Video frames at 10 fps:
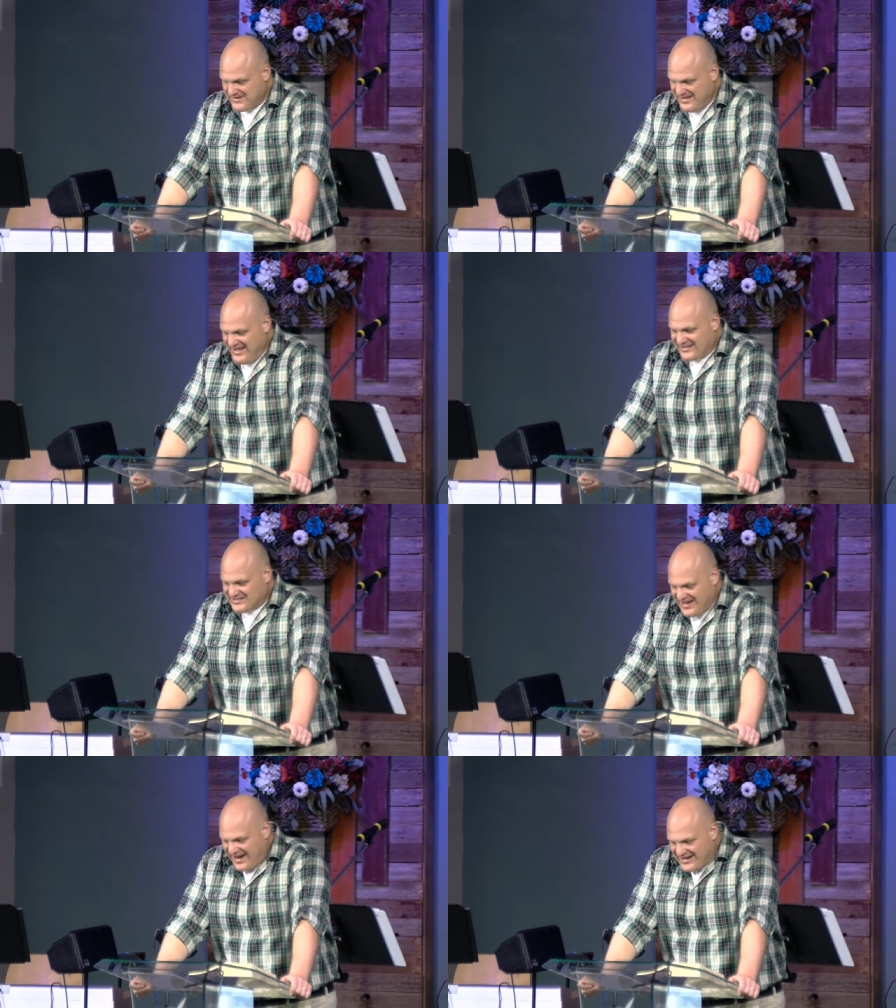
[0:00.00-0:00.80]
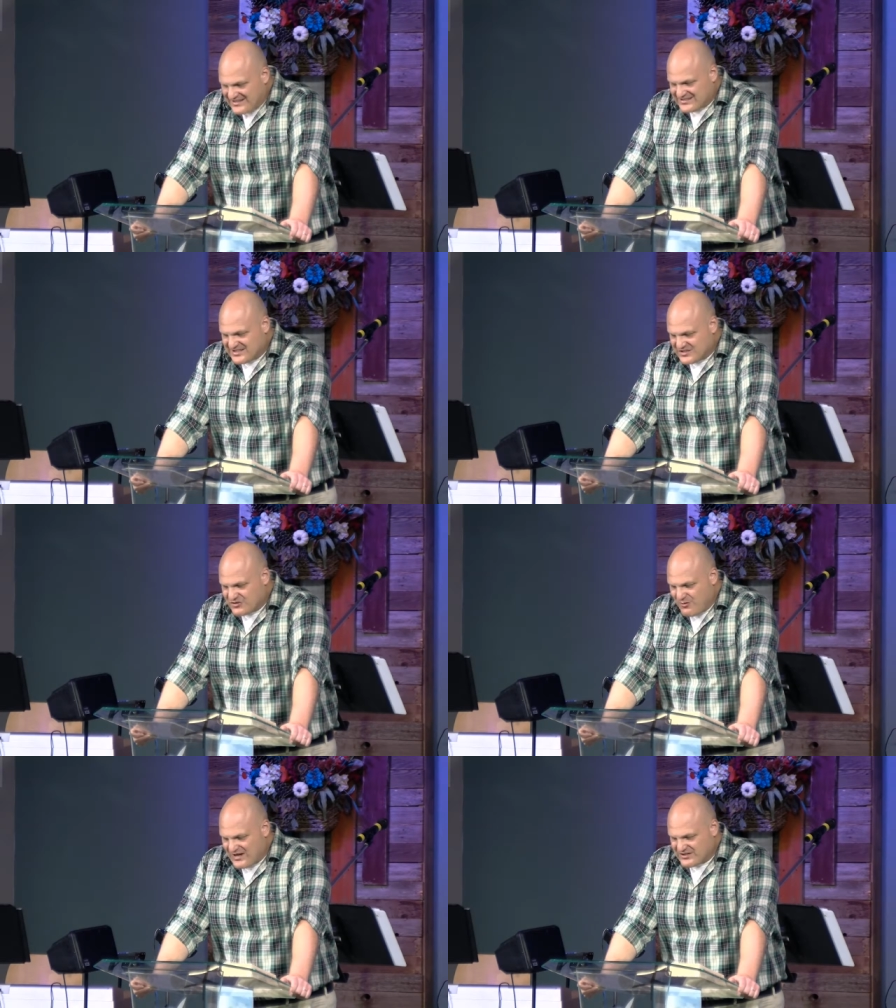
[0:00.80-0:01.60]
That's kind of the
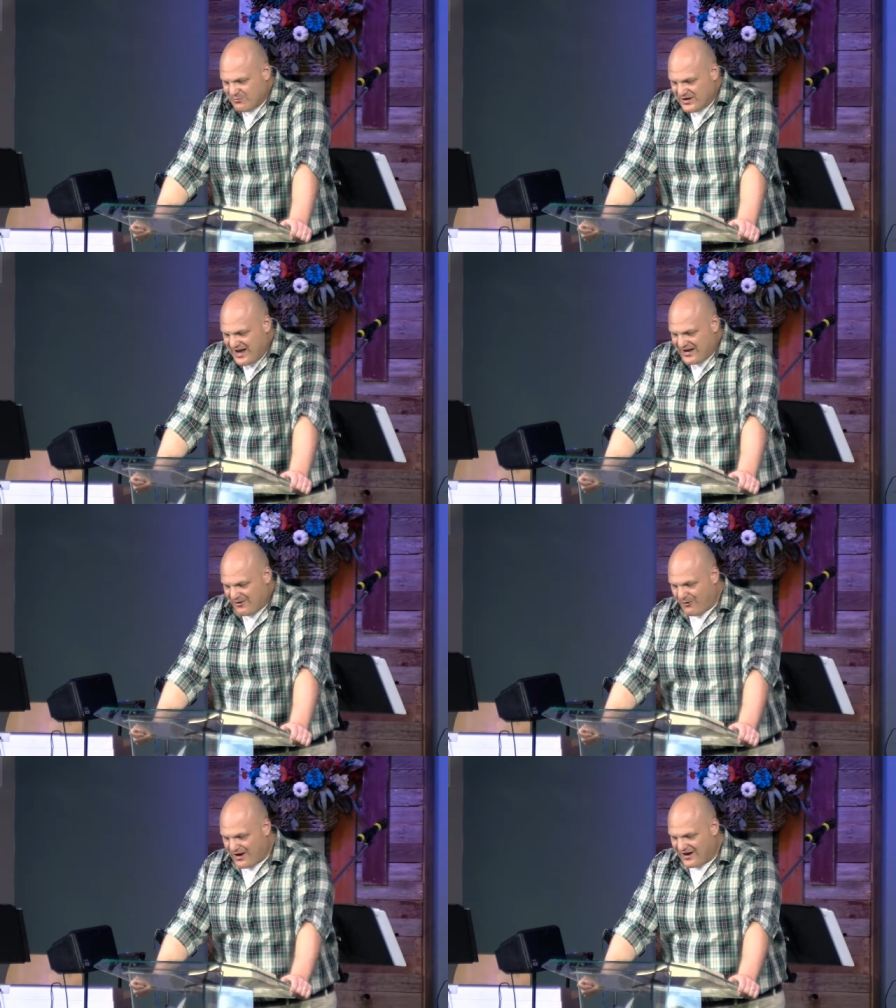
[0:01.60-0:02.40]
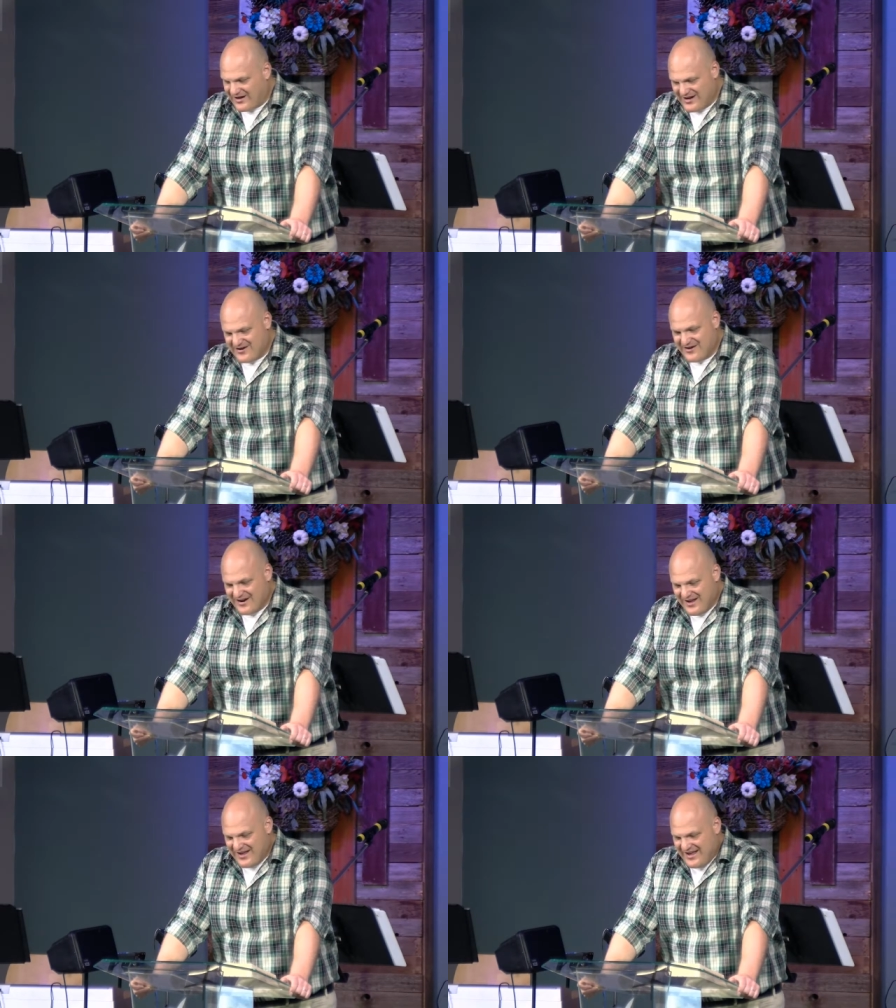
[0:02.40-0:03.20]
situation we got going on here
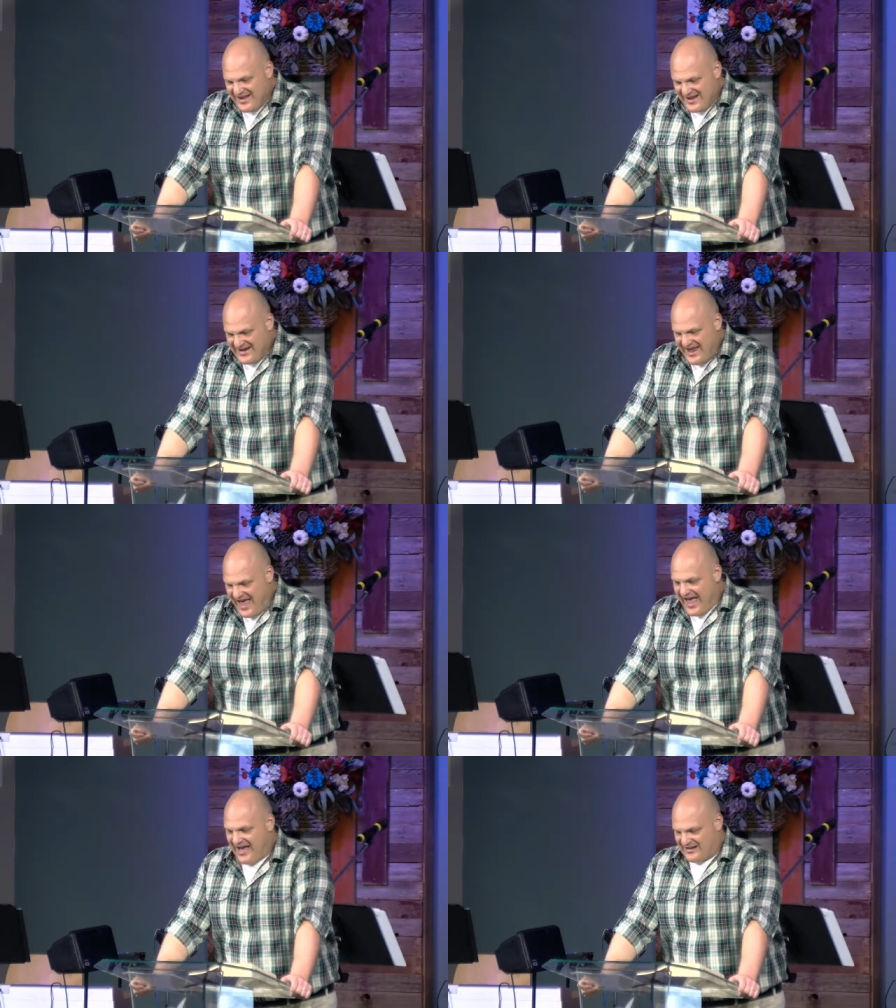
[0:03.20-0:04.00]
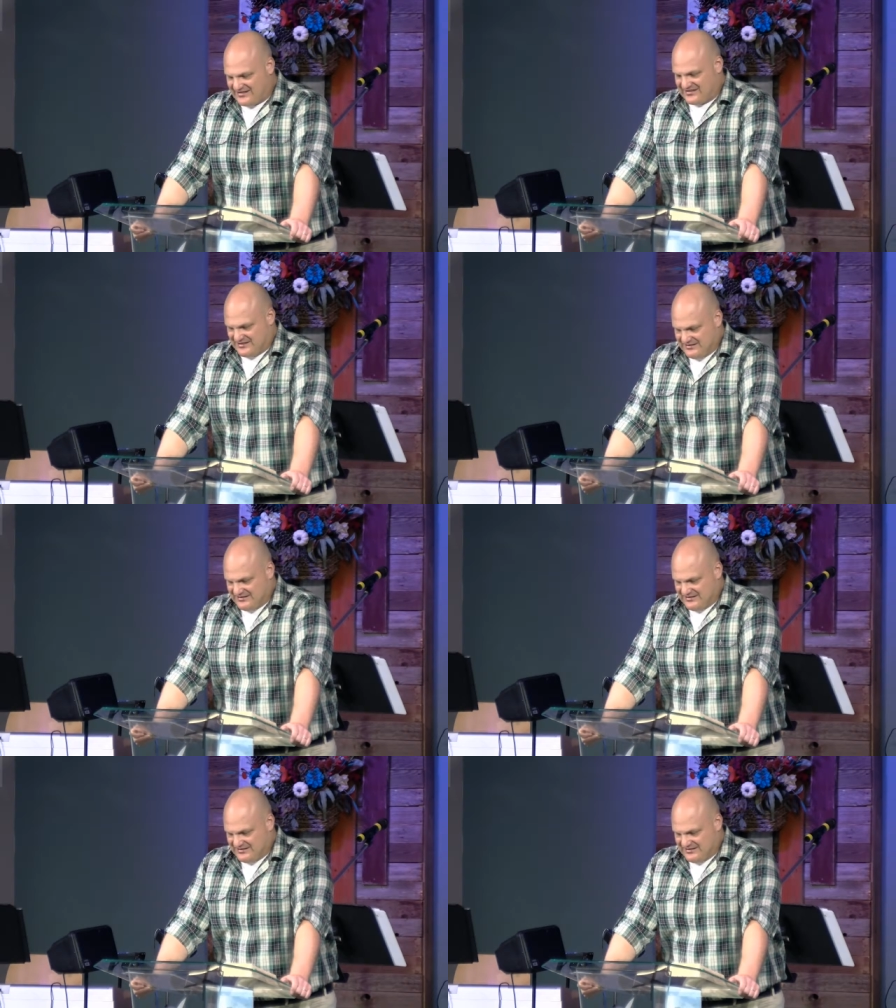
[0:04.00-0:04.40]
in Acts.